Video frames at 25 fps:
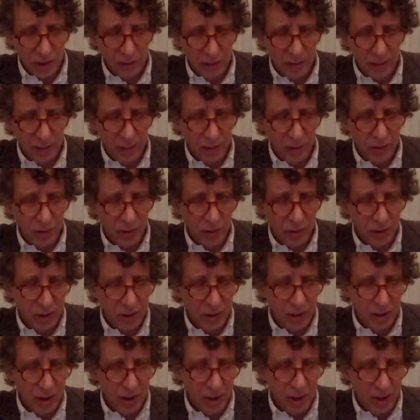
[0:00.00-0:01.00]
fibrosis.
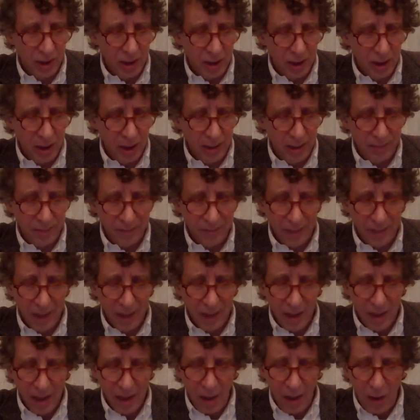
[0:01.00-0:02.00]

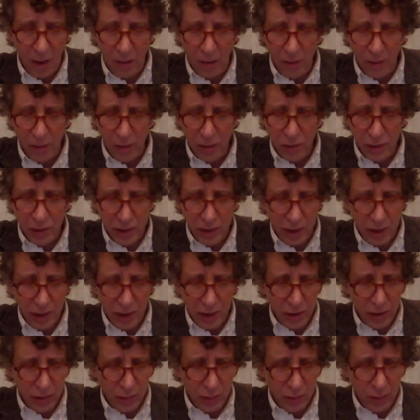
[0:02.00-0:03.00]
Over those
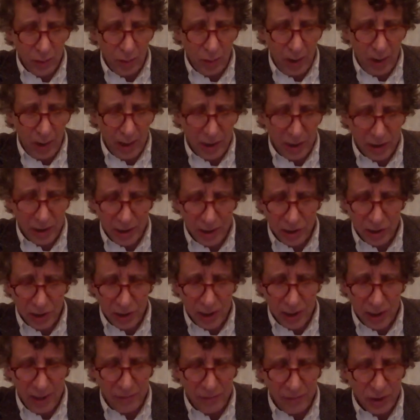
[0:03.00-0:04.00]
years, we watched as
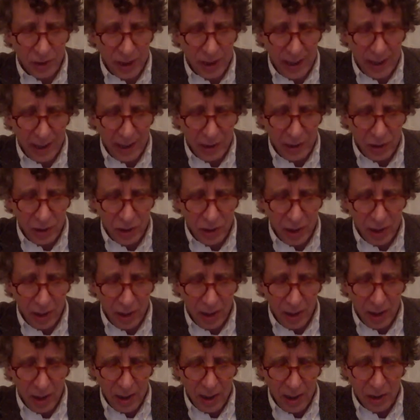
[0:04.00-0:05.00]
CF
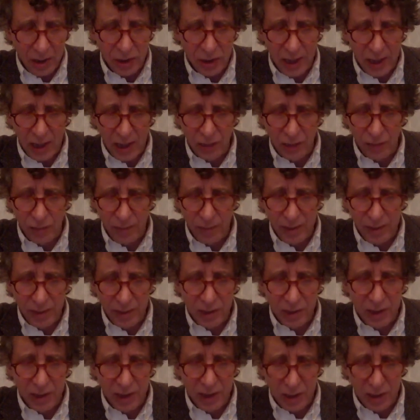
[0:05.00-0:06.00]
changed from a
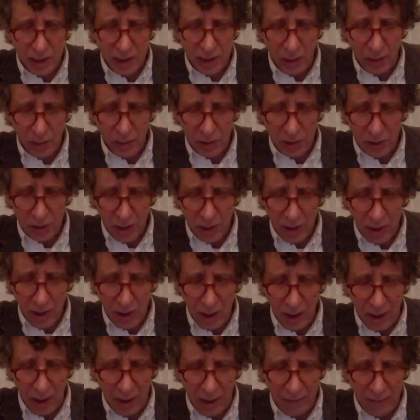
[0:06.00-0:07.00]
disease that was
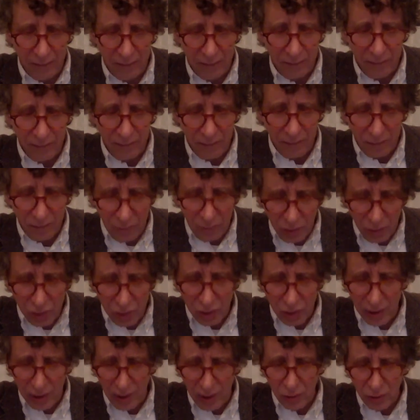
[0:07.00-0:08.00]

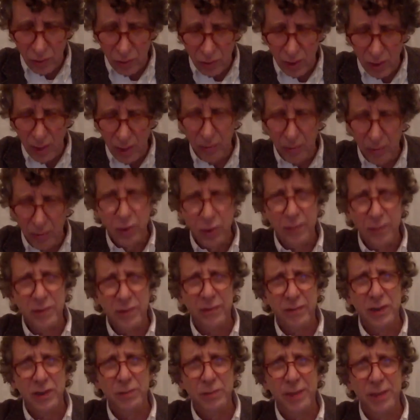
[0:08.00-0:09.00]
virtually untreatable in terms
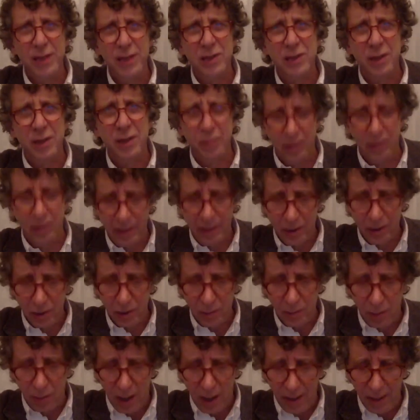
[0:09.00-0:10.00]
of its basic
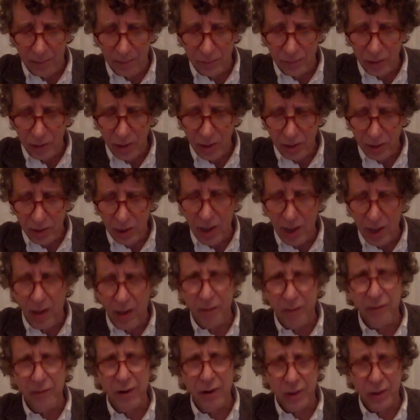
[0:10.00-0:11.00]
molecular problem to
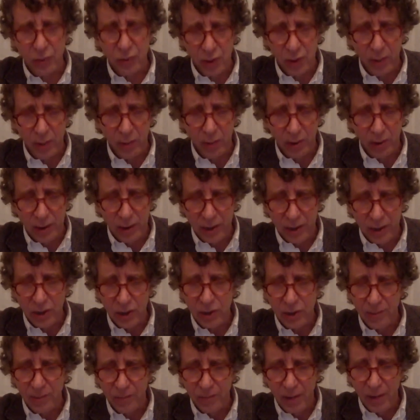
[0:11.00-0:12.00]
now a very treatable
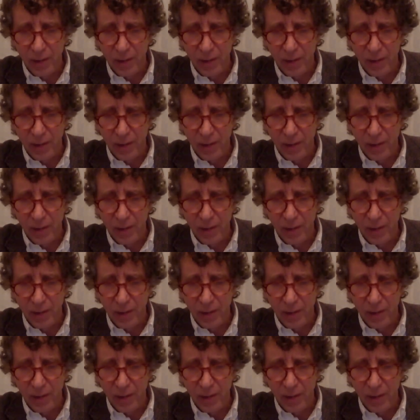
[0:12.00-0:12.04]
condition.